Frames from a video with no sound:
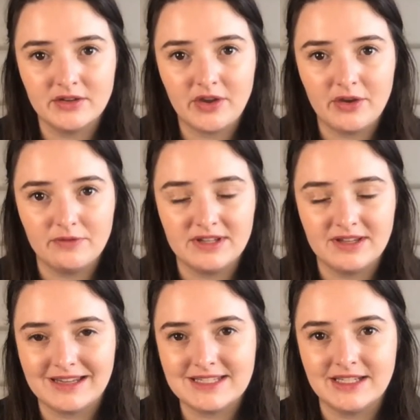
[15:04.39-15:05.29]

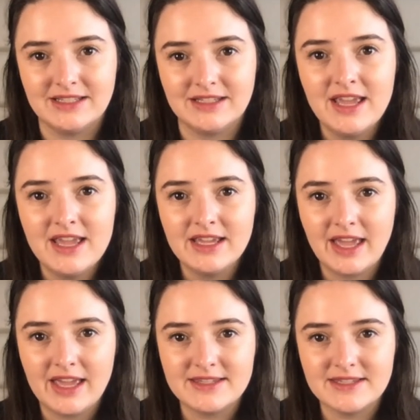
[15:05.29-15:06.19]
COVID-19
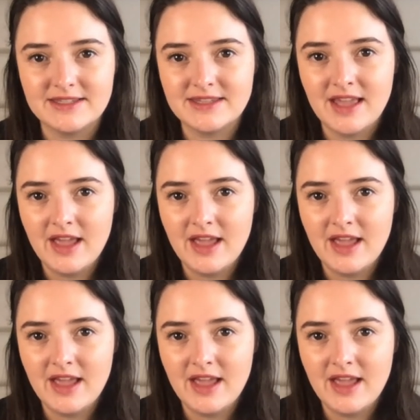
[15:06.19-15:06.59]
cases.